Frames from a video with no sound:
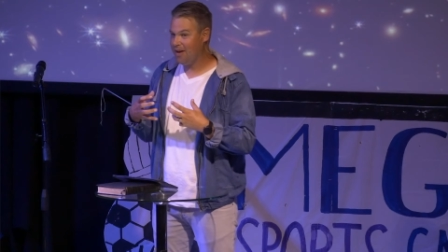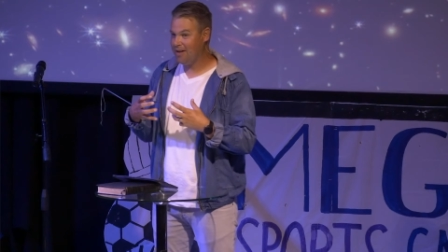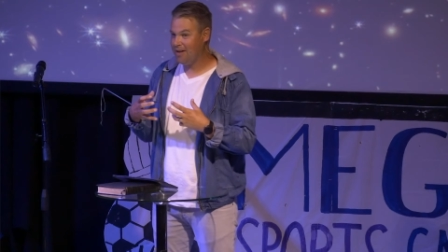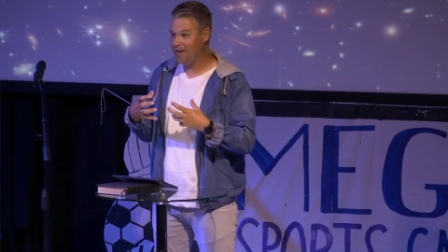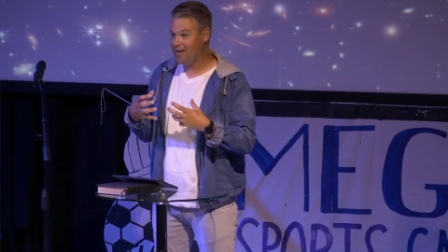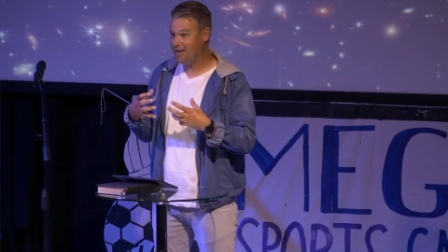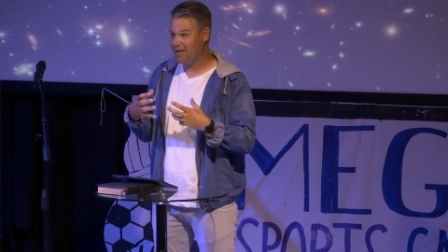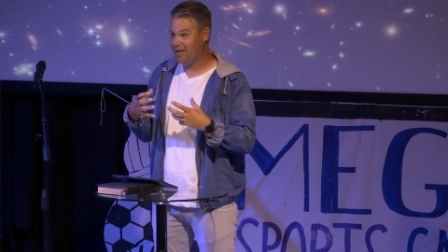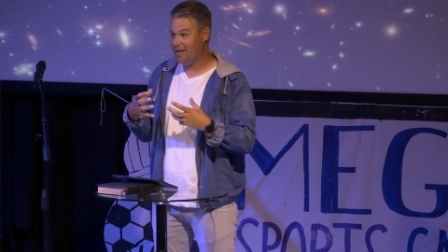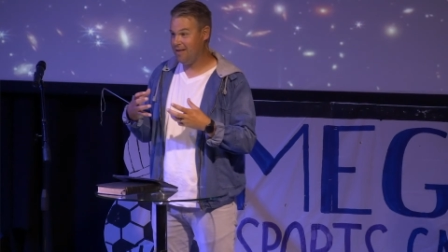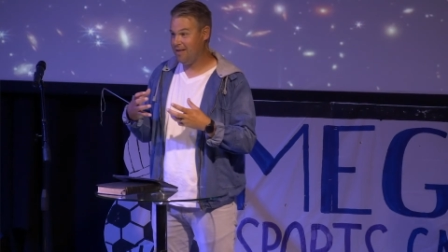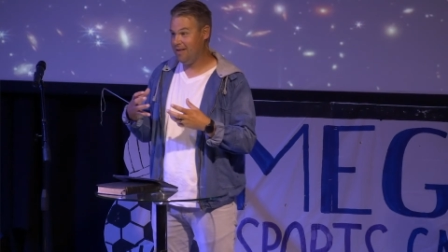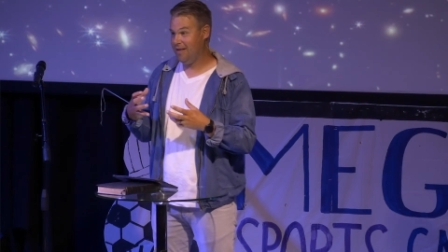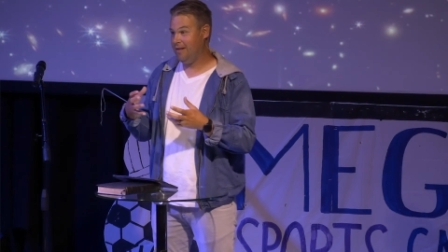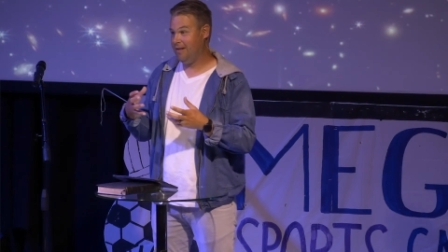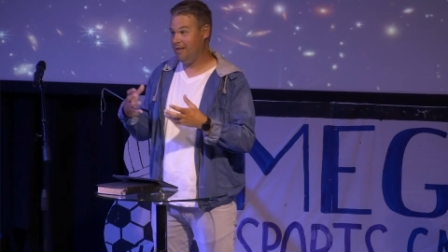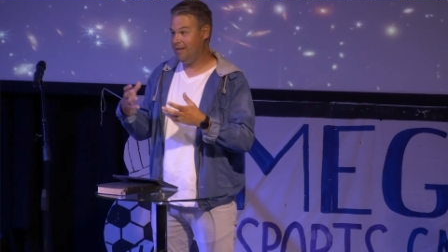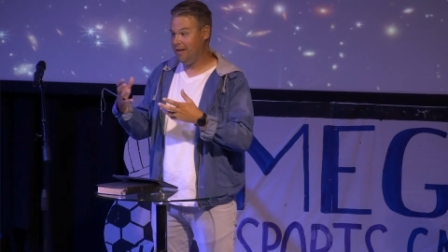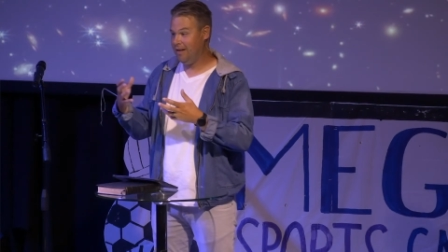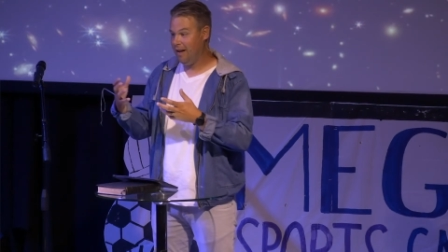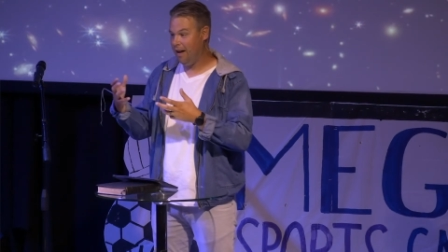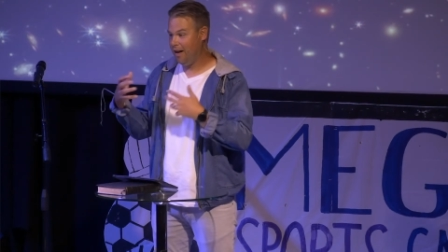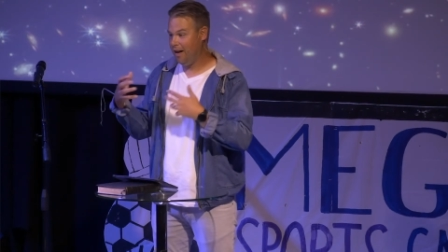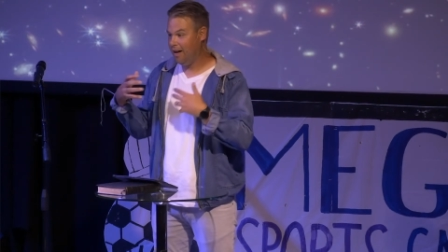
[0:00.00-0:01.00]
He says
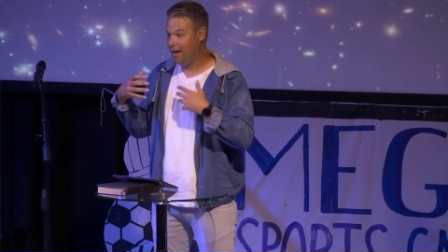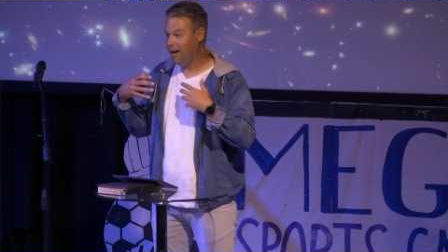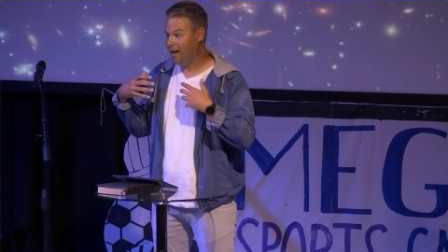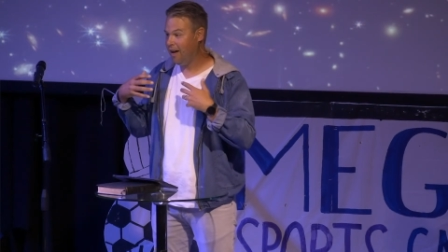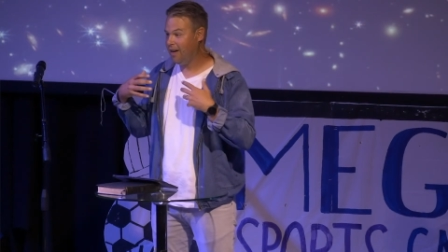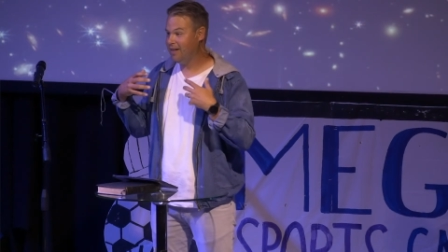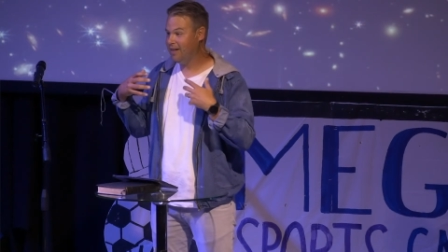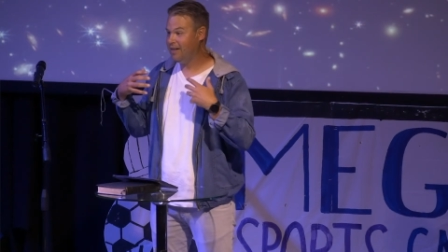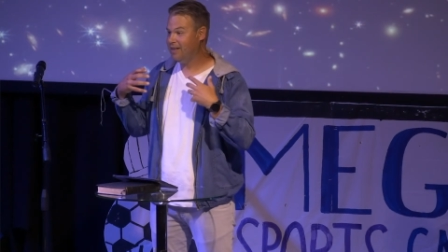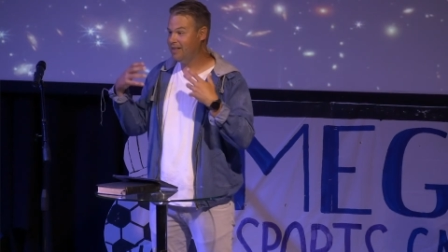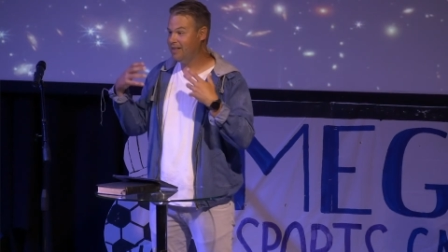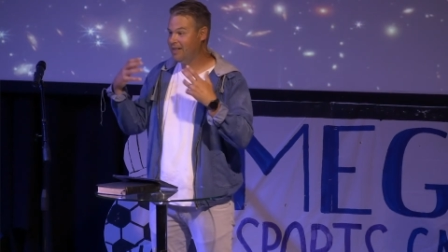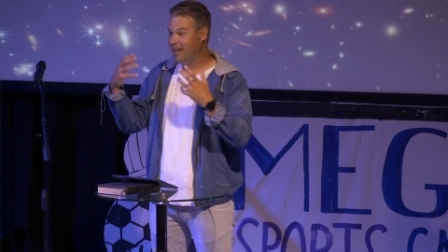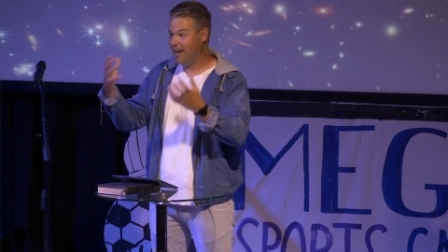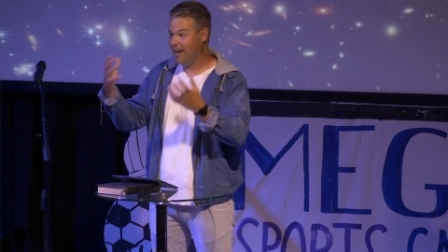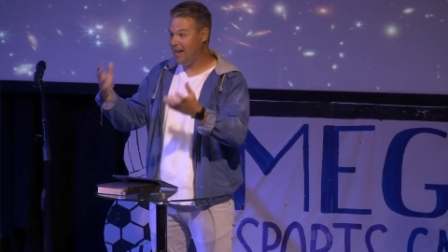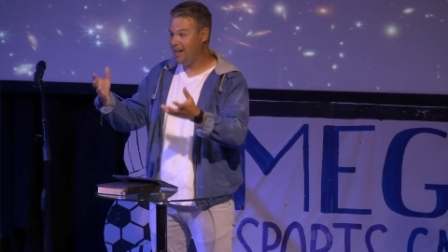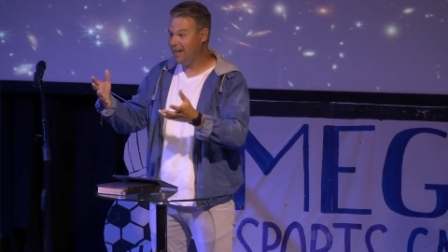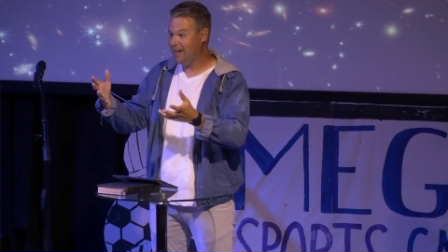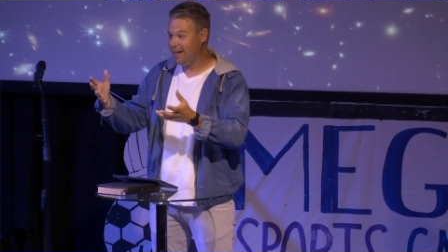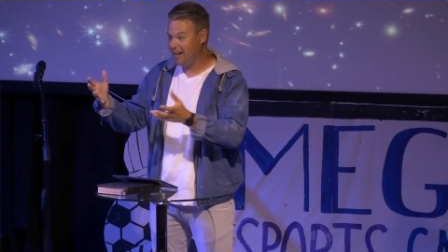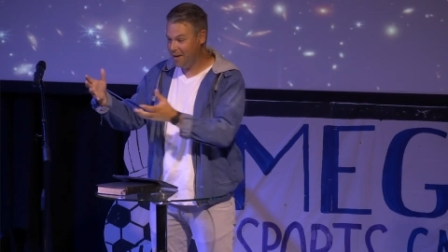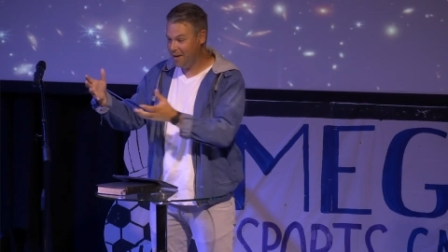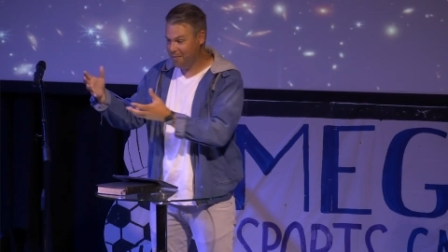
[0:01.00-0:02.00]
a day
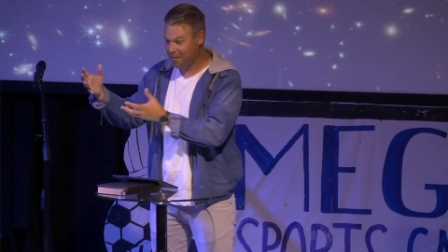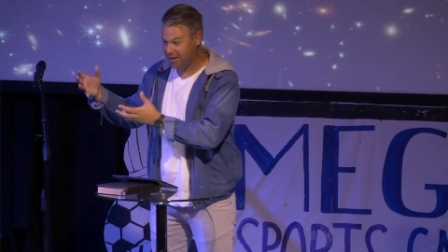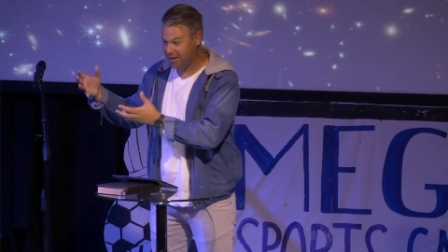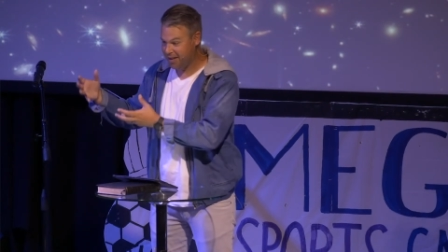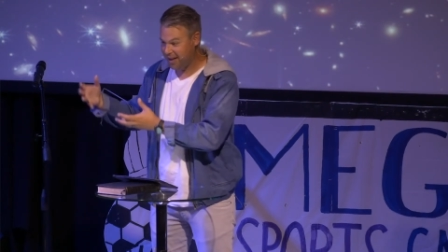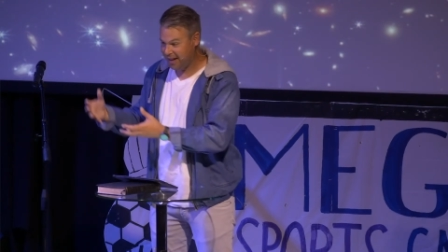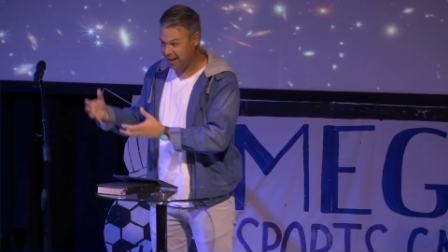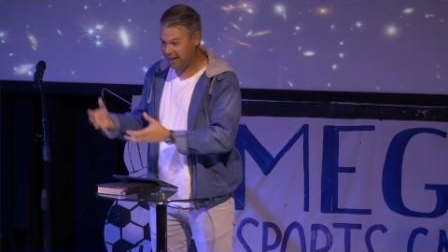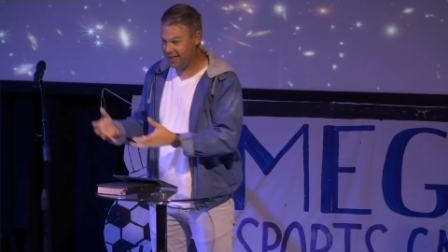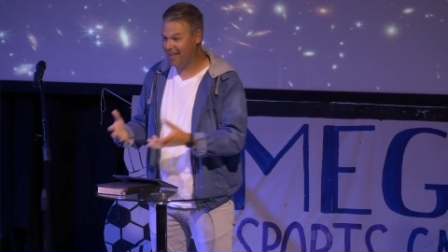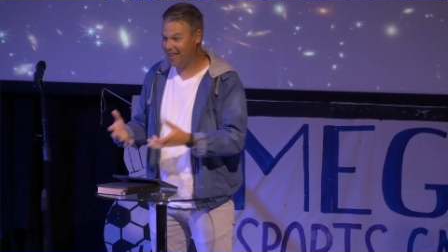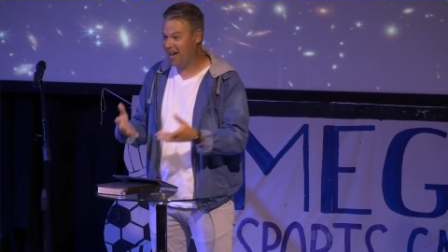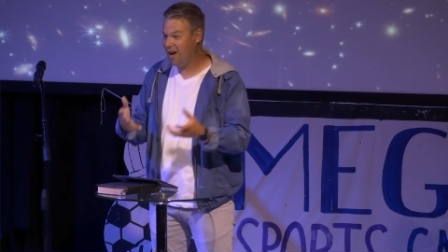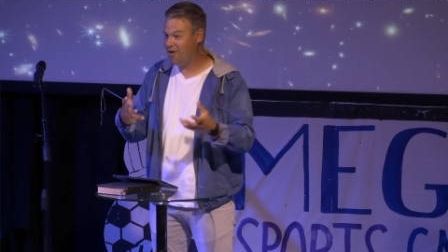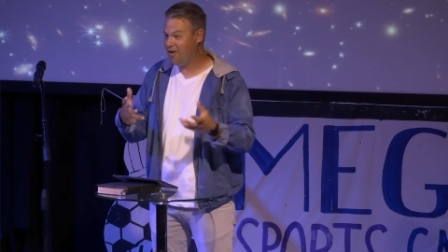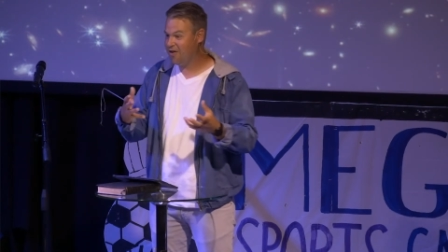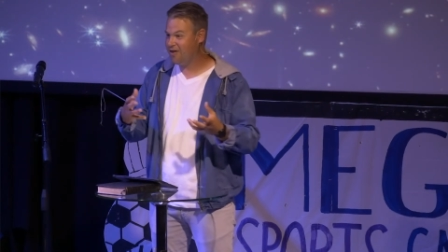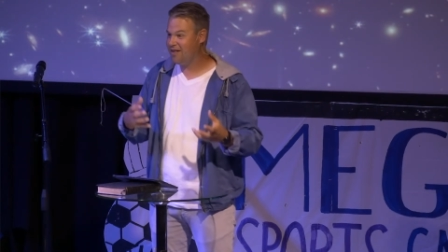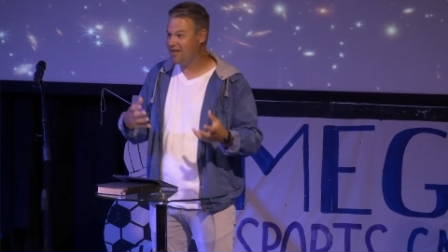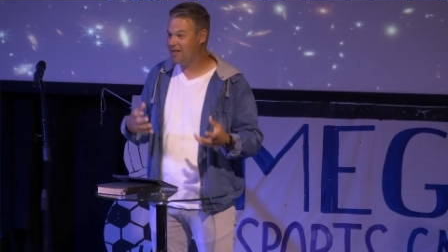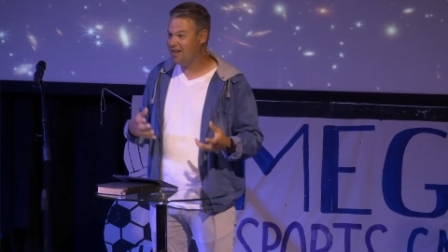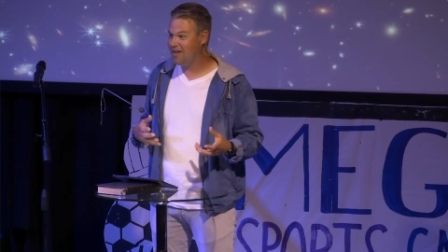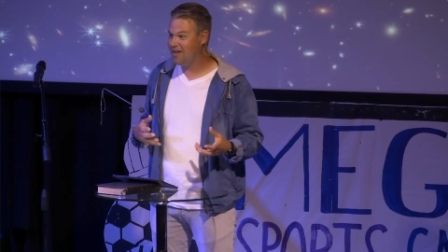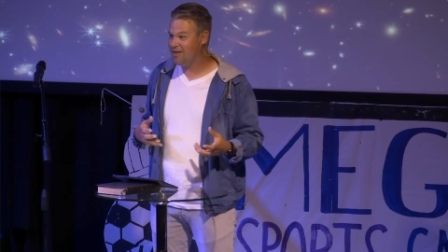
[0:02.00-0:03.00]
to him is like
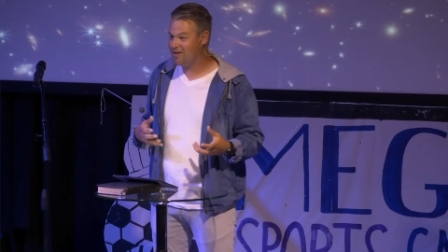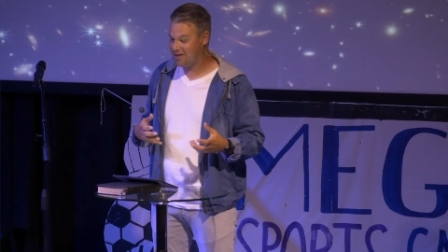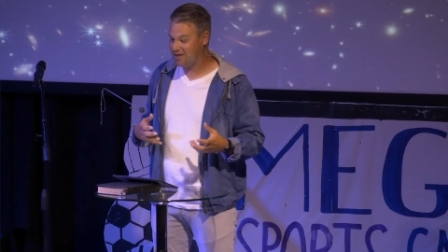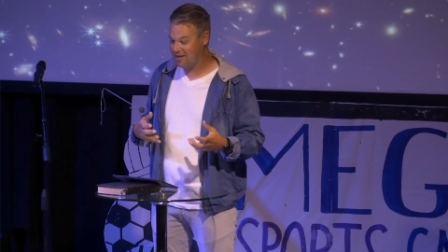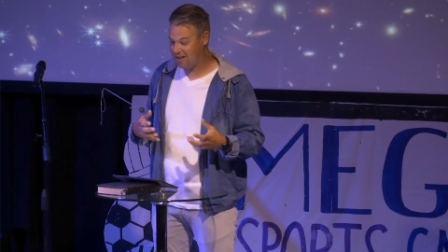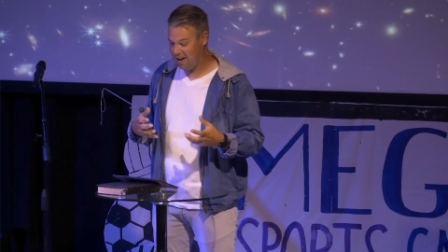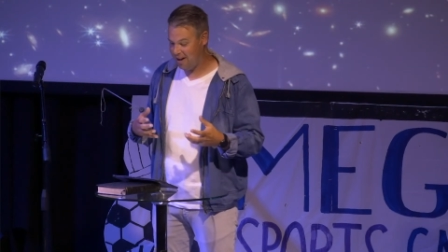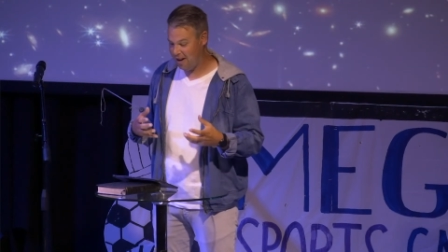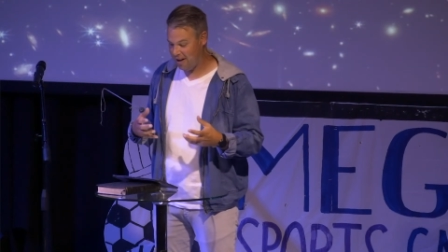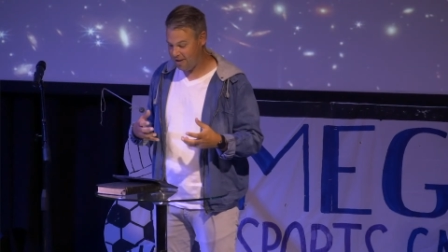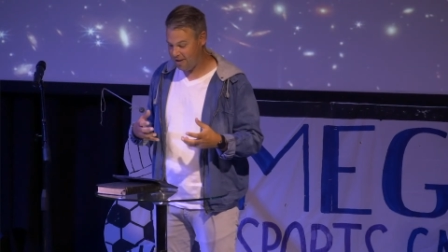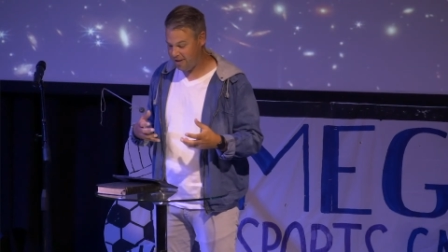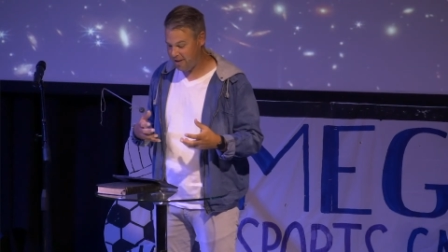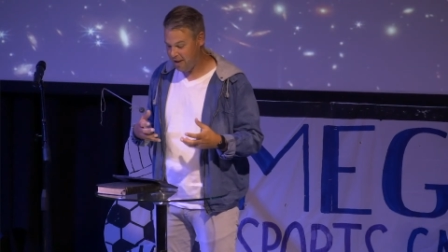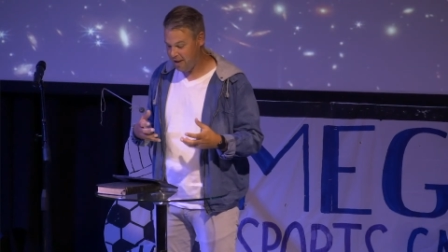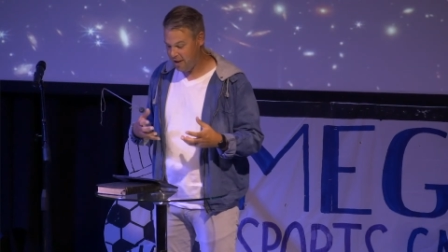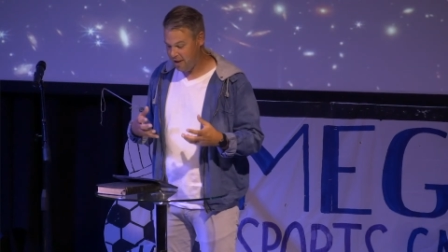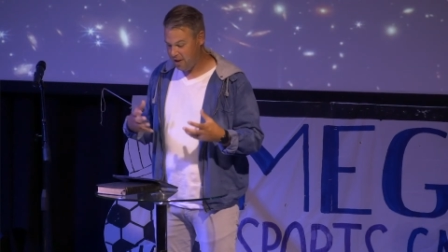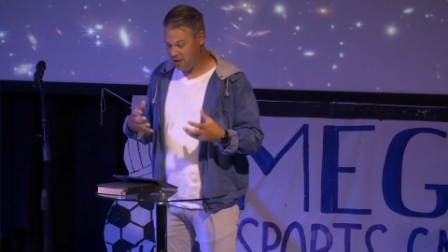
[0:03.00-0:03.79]
1,000 years to us.